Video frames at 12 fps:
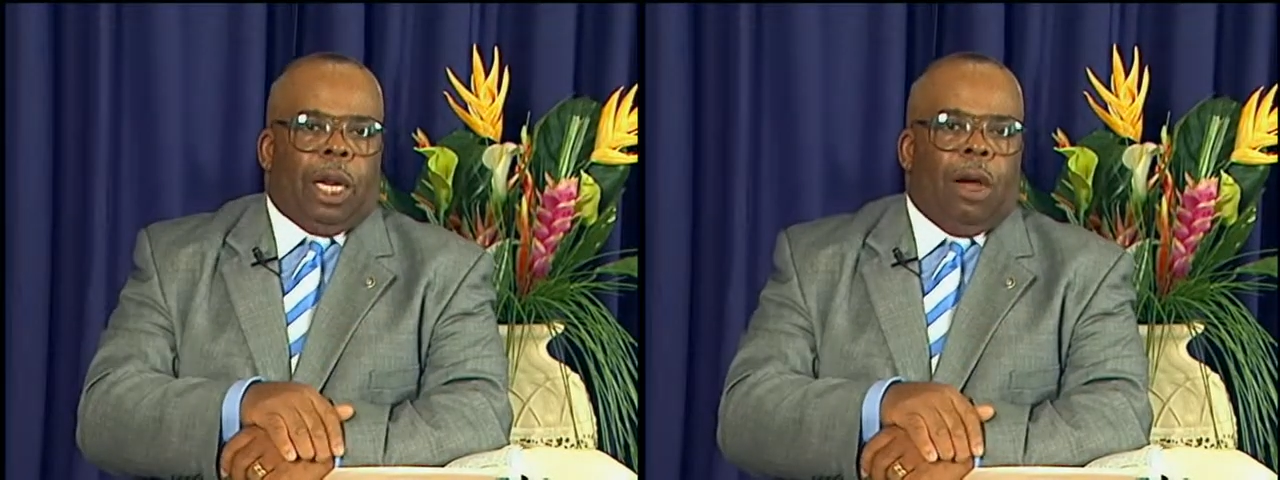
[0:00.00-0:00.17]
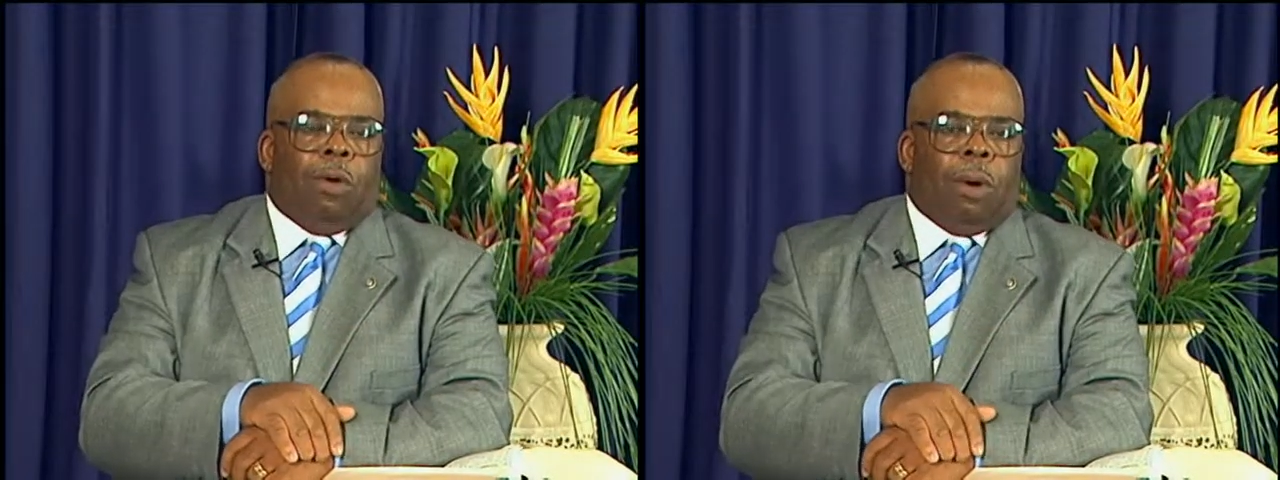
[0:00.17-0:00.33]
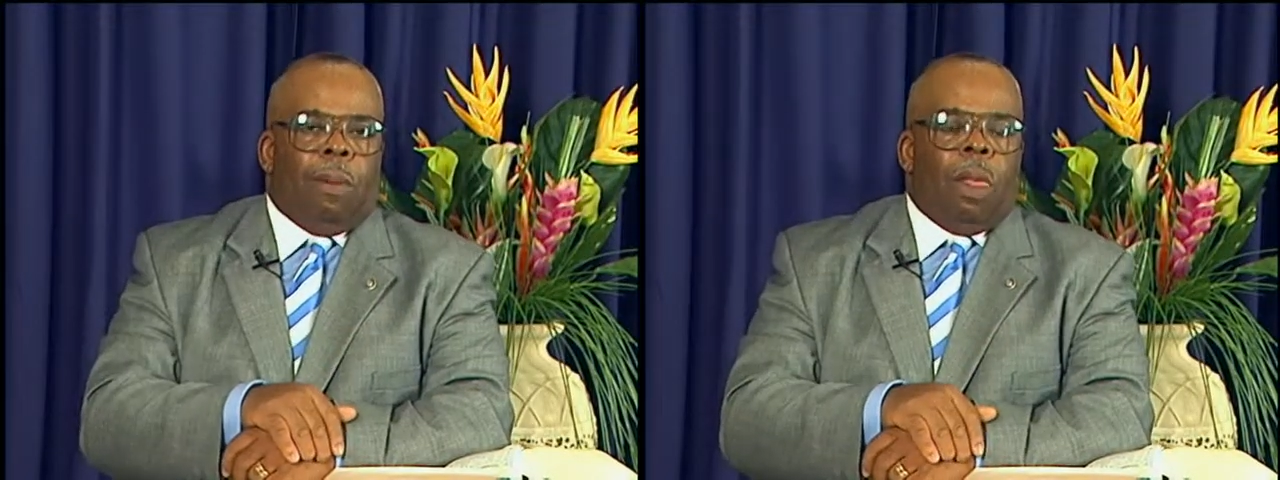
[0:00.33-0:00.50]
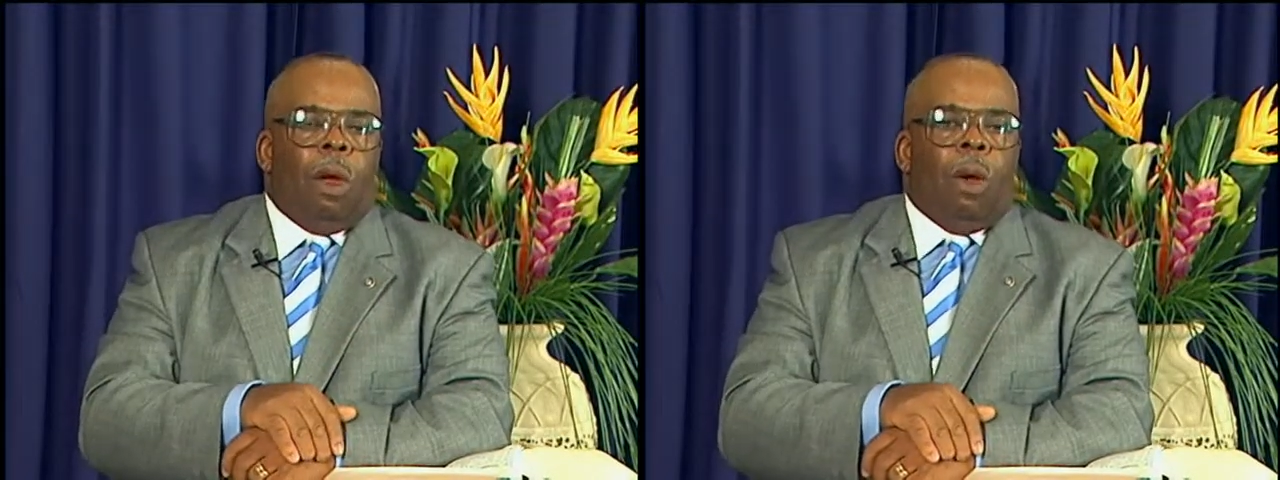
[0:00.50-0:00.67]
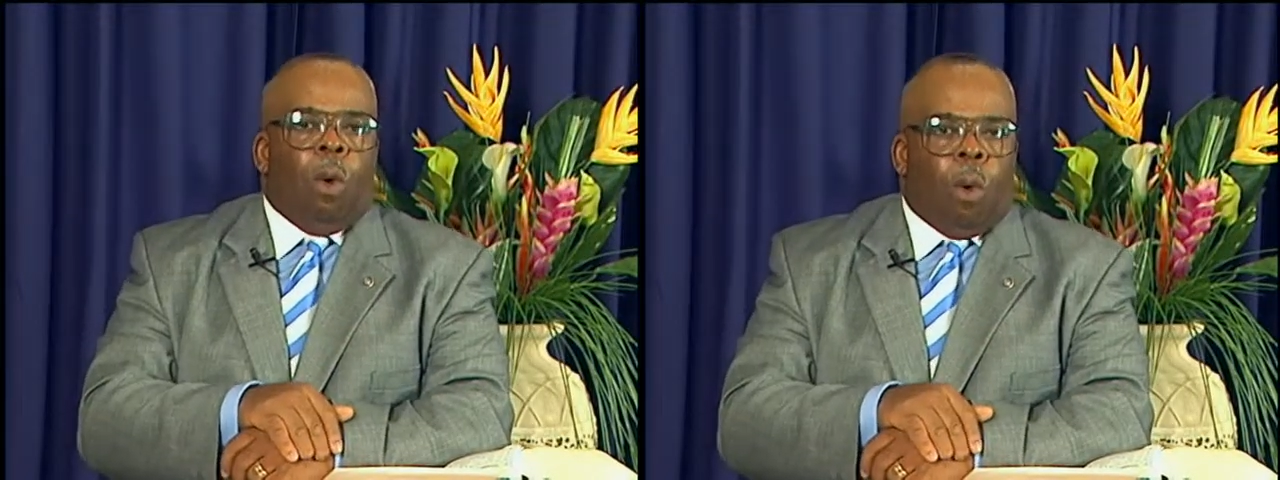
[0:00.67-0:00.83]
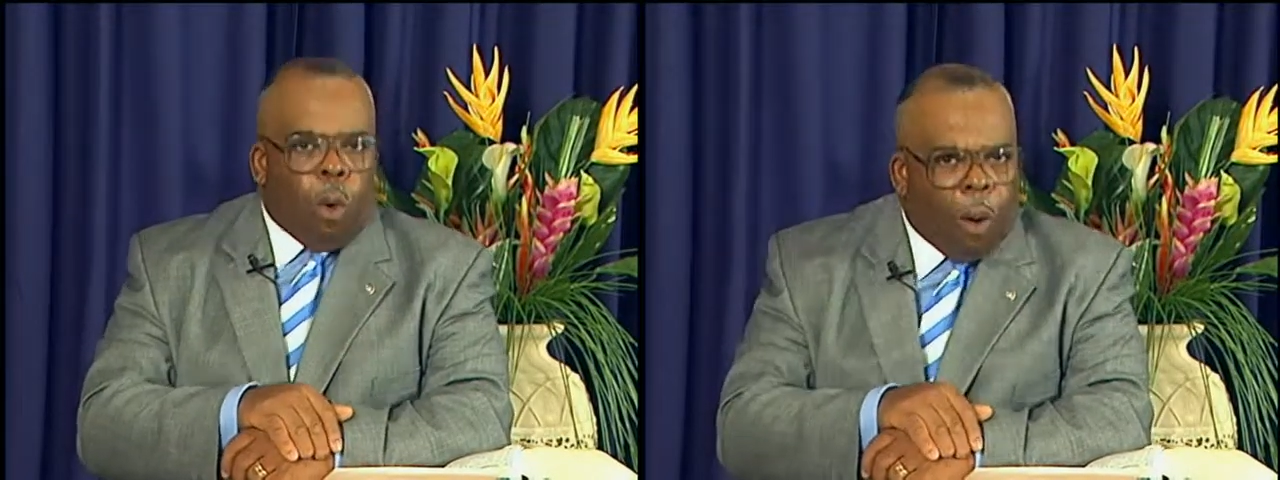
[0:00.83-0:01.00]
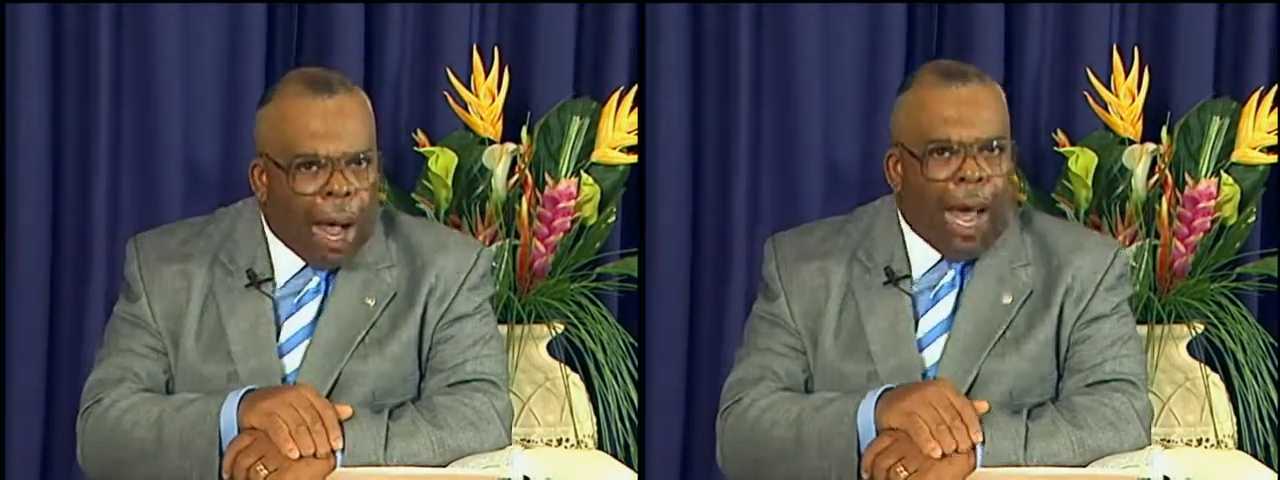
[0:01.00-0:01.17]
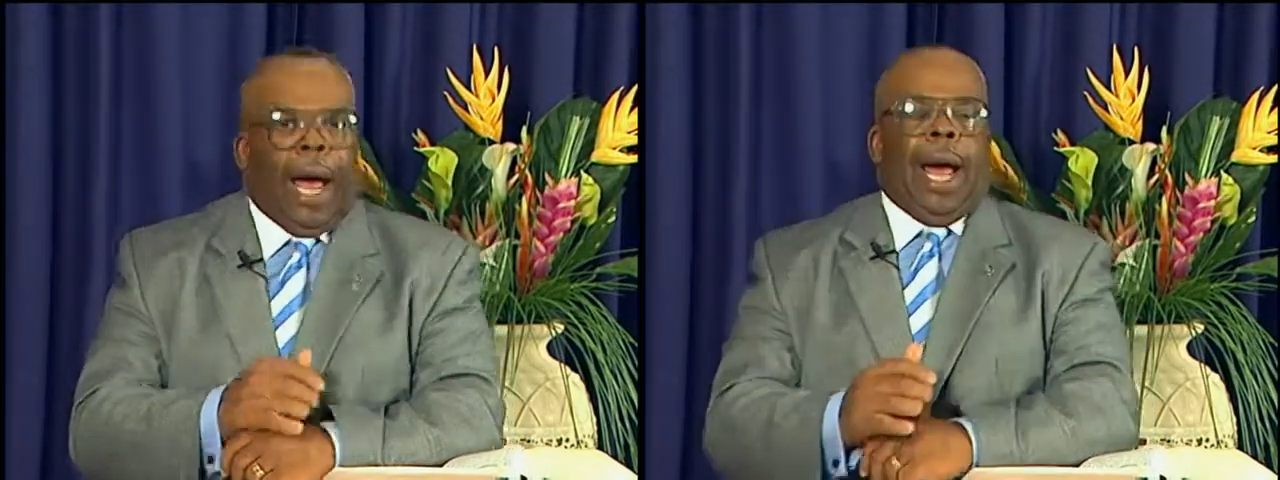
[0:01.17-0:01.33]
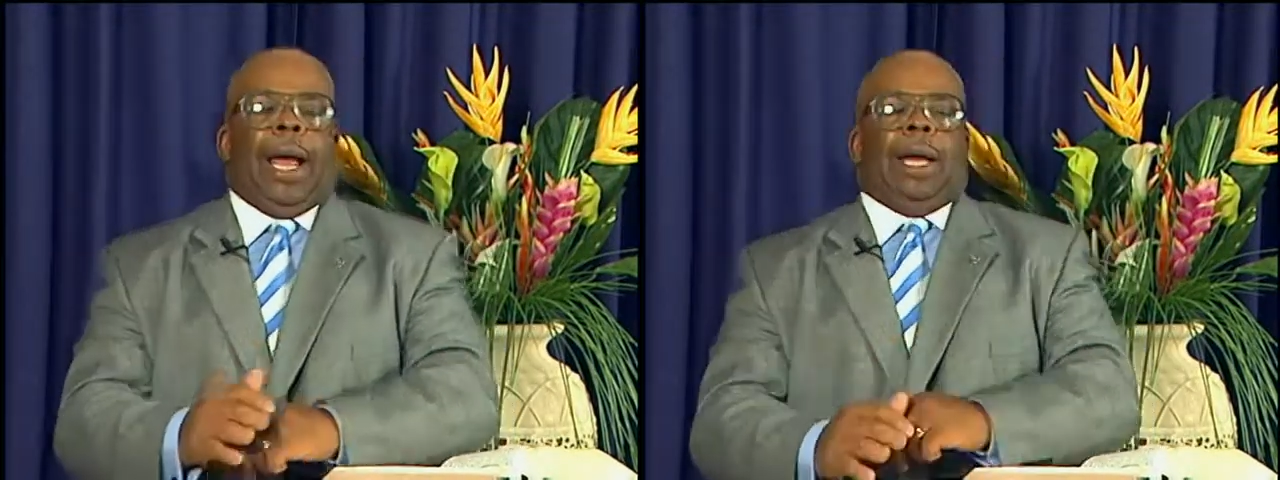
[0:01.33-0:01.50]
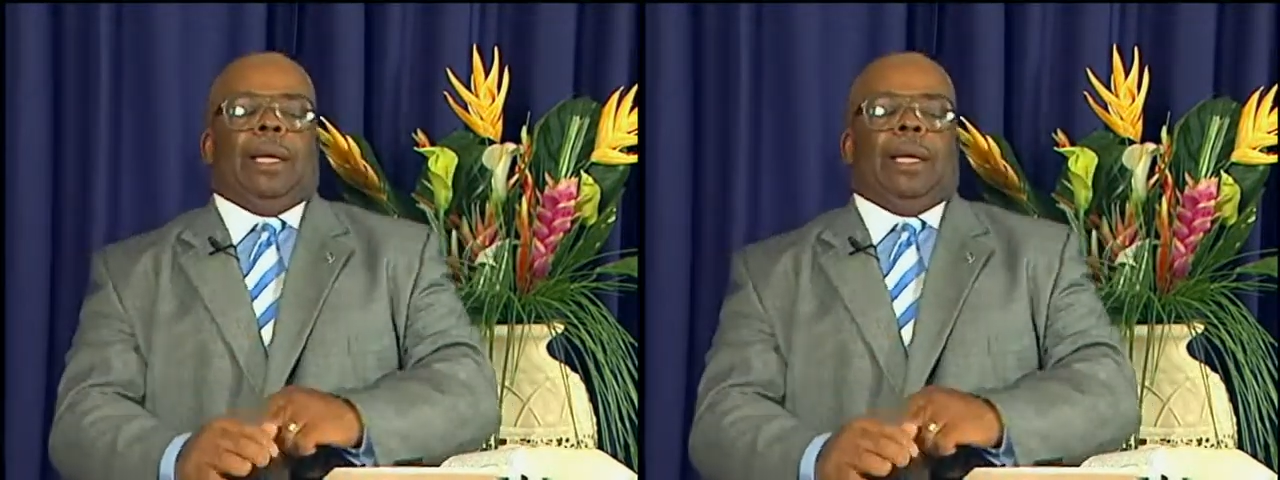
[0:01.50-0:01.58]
on them. Why?